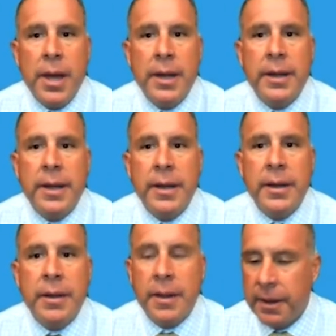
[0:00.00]

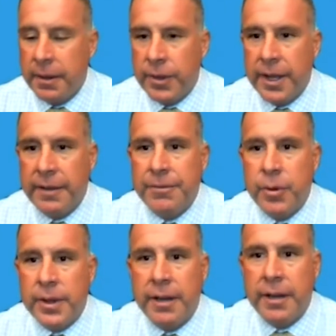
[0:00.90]
And what
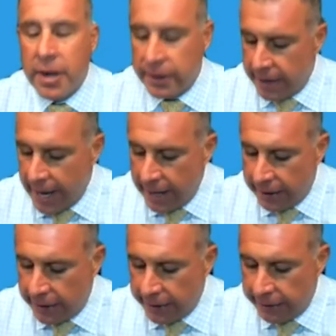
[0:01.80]
they have hung their
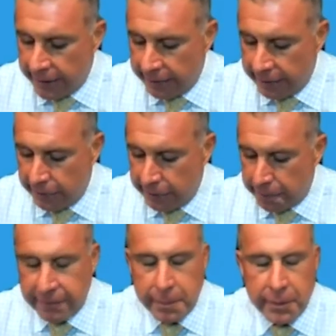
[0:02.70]
hat on, or the
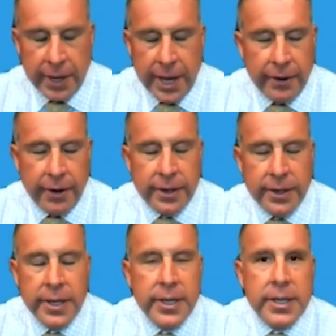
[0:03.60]
proverbial hat
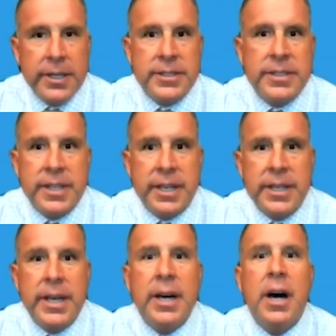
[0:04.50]
on, is this
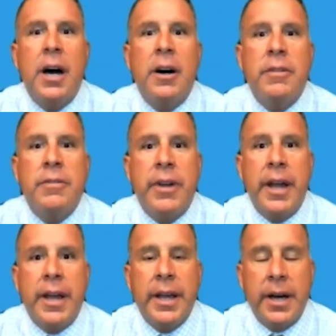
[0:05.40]
idea of
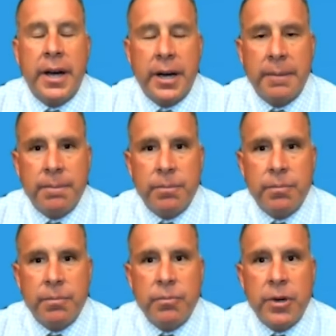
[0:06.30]
an
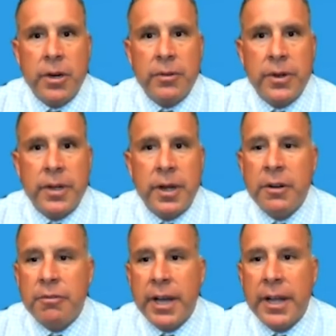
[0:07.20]

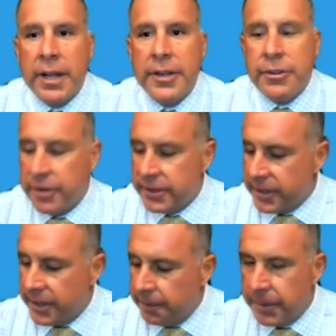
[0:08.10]
unregulated
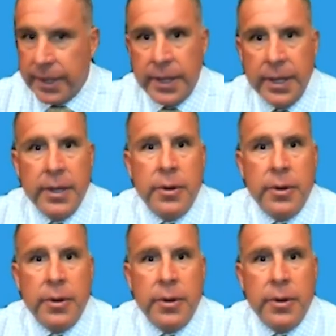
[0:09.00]
trust company,